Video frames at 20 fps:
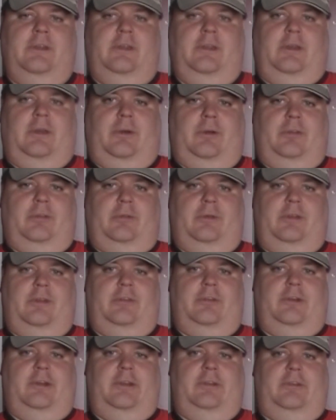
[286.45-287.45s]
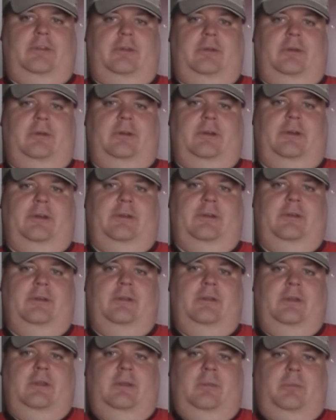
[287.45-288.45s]
you always want to try to
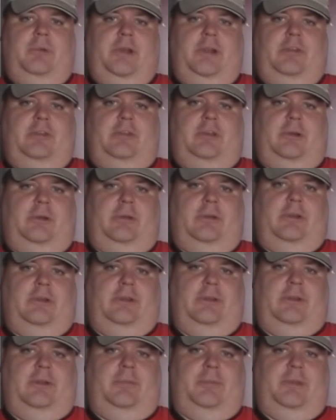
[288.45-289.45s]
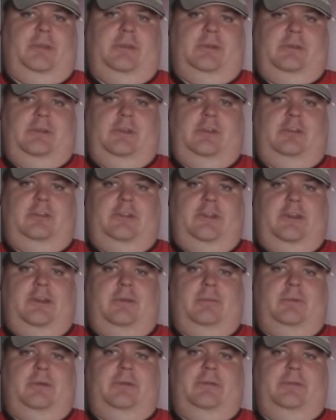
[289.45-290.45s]
branch out a little. I mean, you niche
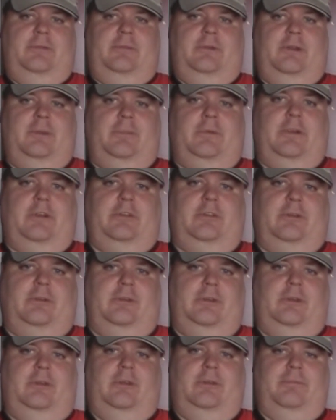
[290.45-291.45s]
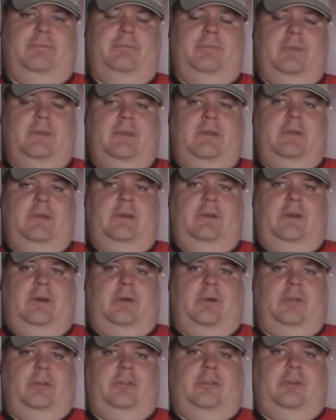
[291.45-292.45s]
down, but want to branch out a little, and
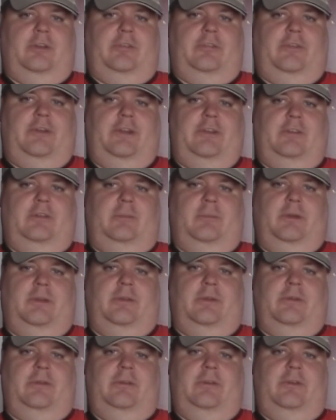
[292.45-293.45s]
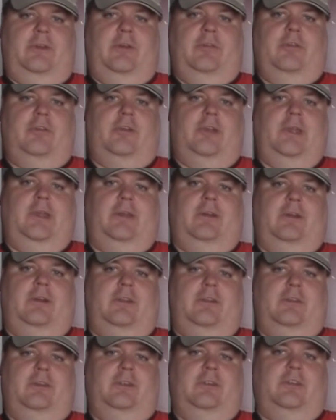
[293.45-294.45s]
always try to find some other evergreen
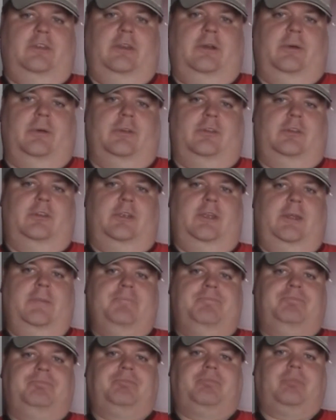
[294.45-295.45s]
content, as they always say,